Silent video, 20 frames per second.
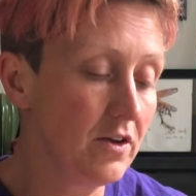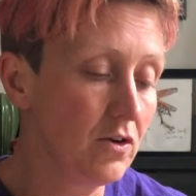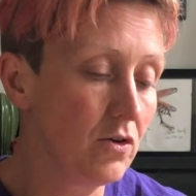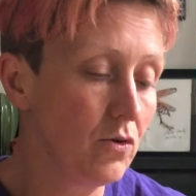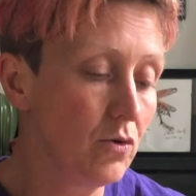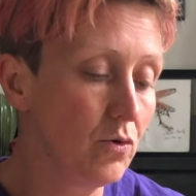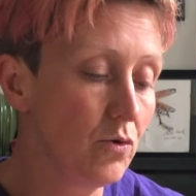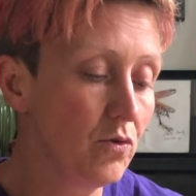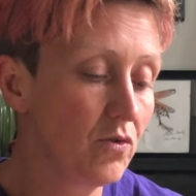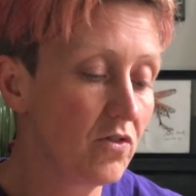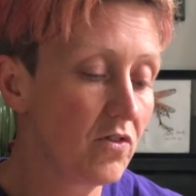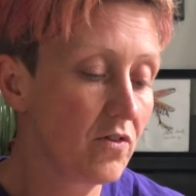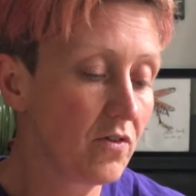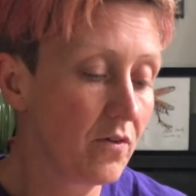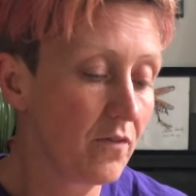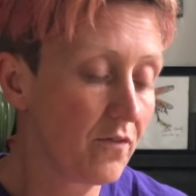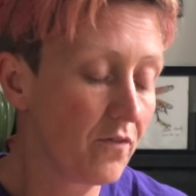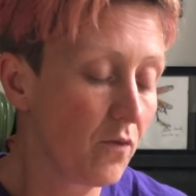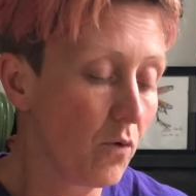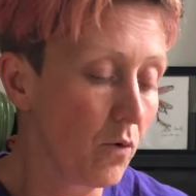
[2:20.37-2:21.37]
used
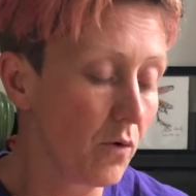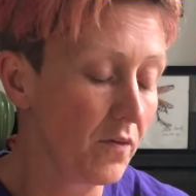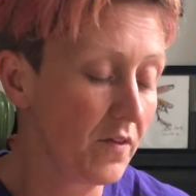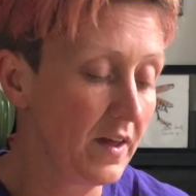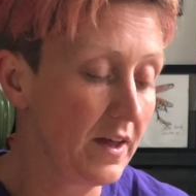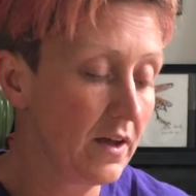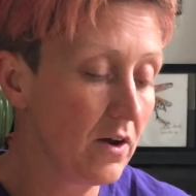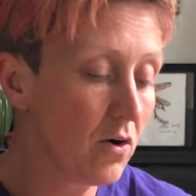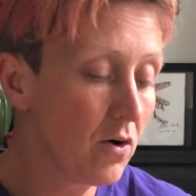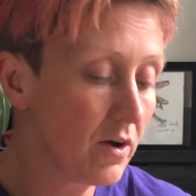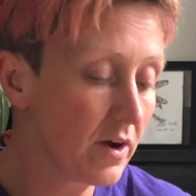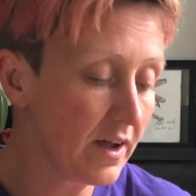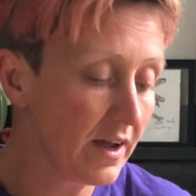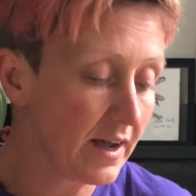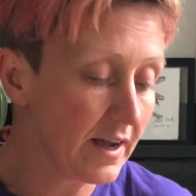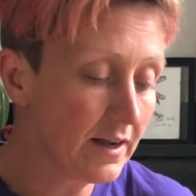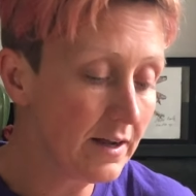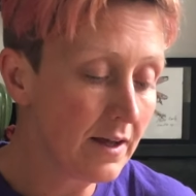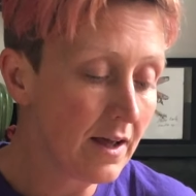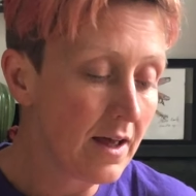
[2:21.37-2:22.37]
for the
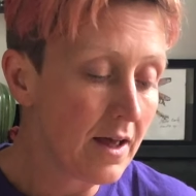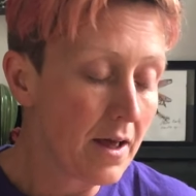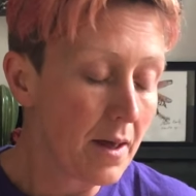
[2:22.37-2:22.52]
hooking,